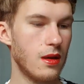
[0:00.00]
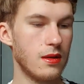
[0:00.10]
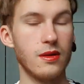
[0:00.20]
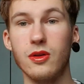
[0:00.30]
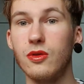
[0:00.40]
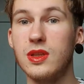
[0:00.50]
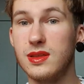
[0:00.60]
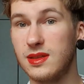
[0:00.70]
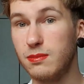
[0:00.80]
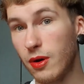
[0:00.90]
Not only
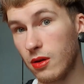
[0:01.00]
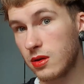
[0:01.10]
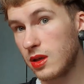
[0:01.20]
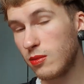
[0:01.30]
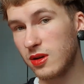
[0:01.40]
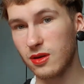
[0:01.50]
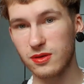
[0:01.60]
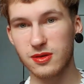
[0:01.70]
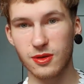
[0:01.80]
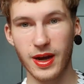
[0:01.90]
is it bulky, but it
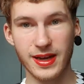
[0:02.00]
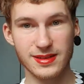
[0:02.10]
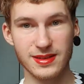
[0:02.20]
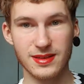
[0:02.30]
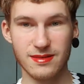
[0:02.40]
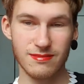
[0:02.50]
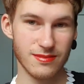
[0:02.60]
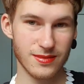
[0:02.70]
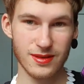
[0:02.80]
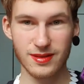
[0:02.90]
also has
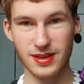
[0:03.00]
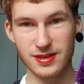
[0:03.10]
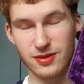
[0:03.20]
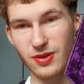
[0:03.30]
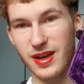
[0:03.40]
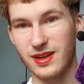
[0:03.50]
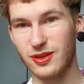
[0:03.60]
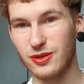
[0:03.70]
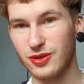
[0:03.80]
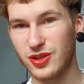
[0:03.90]
this
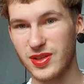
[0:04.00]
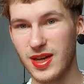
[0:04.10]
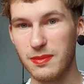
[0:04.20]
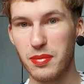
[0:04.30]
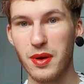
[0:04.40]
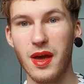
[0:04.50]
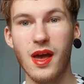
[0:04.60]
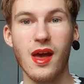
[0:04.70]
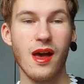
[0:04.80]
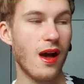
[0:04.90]
triangular shape.
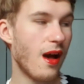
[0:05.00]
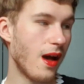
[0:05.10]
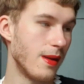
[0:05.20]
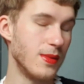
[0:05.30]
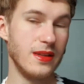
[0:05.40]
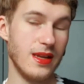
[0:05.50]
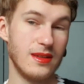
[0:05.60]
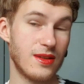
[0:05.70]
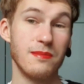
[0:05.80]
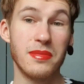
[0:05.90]
I mean, it
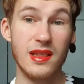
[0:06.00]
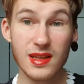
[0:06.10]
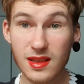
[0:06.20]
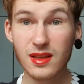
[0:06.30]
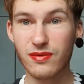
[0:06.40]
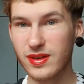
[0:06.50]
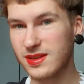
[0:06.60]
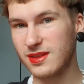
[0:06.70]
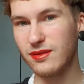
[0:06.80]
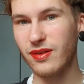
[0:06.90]
completely
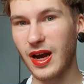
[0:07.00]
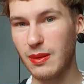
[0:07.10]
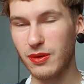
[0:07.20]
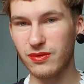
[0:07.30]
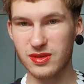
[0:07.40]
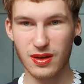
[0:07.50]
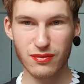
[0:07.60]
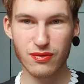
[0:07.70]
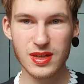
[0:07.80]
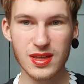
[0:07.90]
fits the vibe of
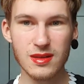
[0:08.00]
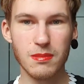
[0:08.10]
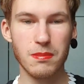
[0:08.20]
Jeffree,